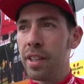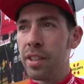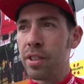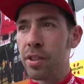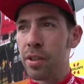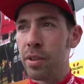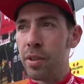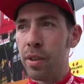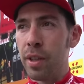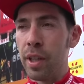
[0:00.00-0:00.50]

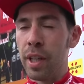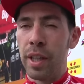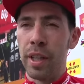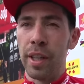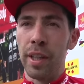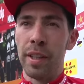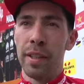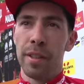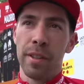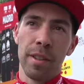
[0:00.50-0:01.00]

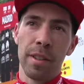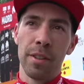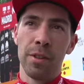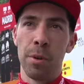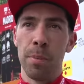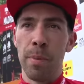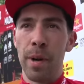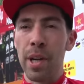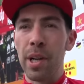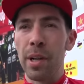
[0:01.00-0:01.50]
so
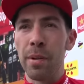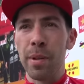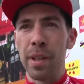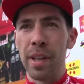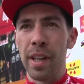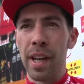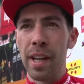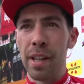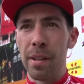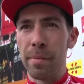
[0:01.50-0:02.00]
tomorrow
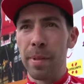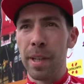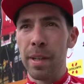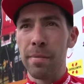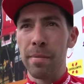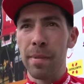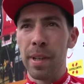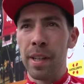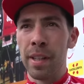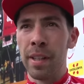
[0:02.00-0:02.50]
will help
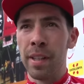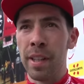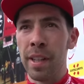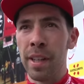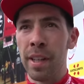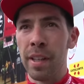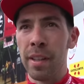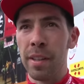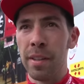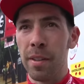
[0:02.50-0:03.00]
them,
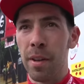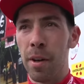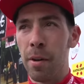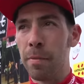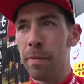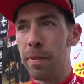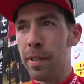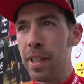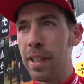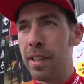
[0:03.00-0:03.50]
and
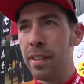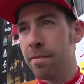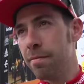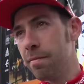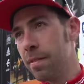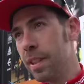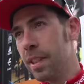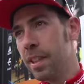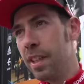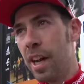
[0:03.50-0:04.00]
hopefully
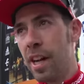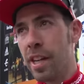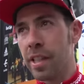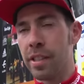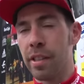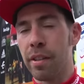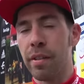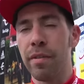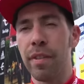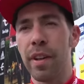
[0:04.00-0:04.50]
I
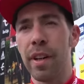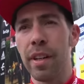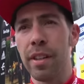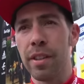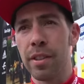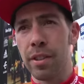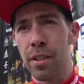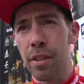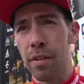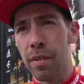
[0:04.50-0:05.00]

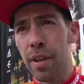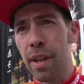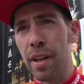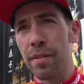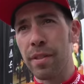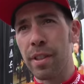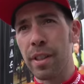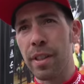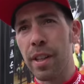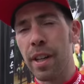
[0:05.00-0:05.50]

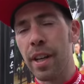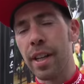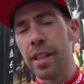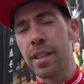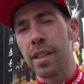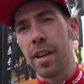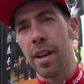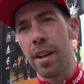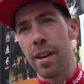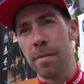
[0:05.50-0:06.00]
survive till the
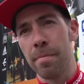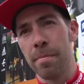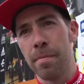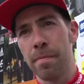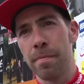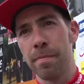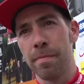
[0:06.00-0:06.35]
last climb.